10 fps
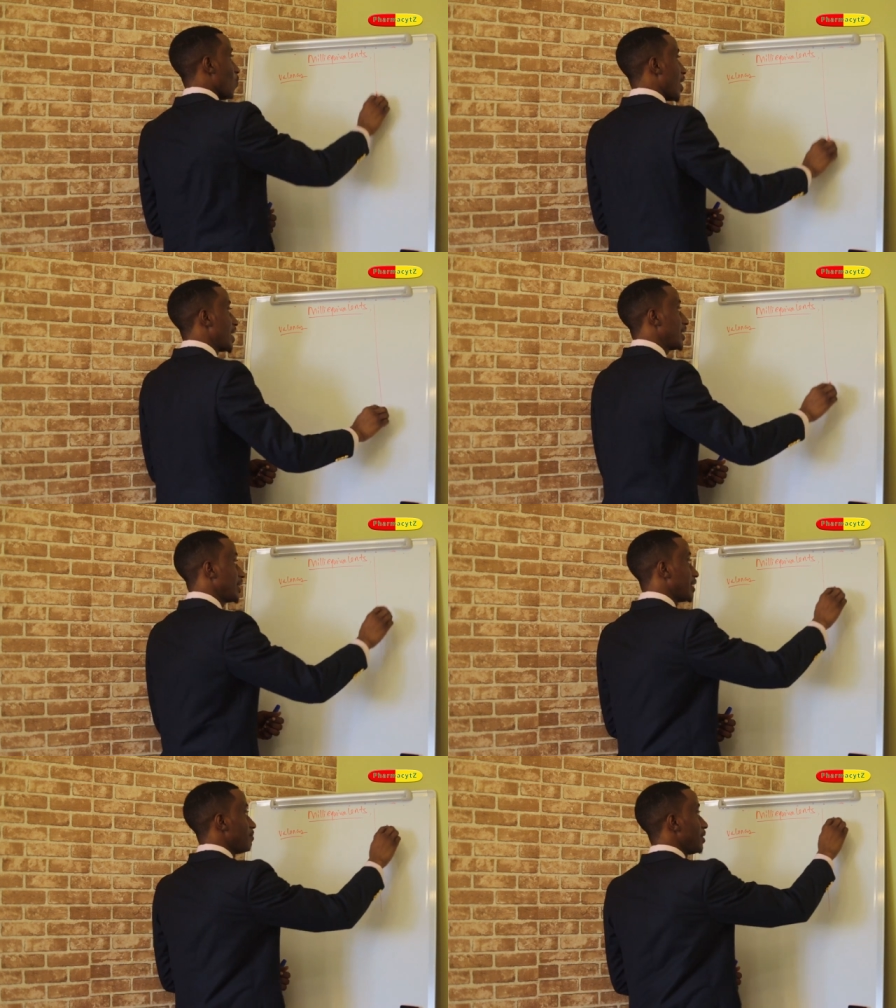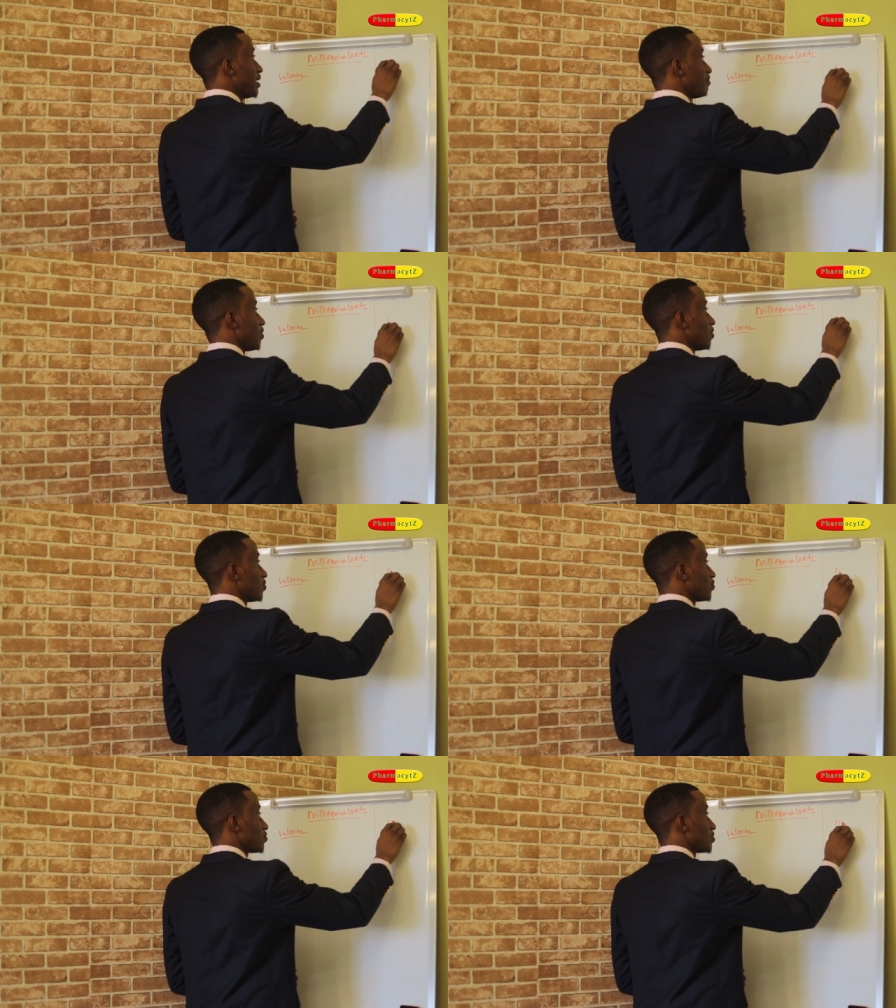While in
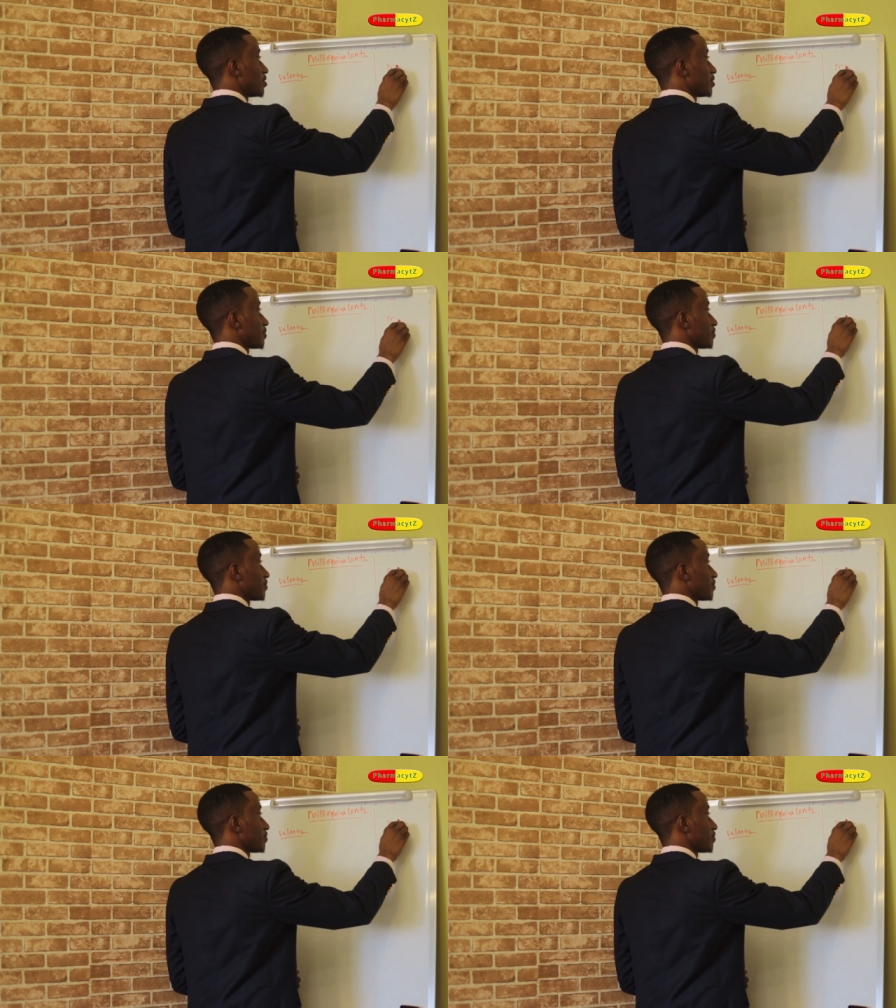millimoles,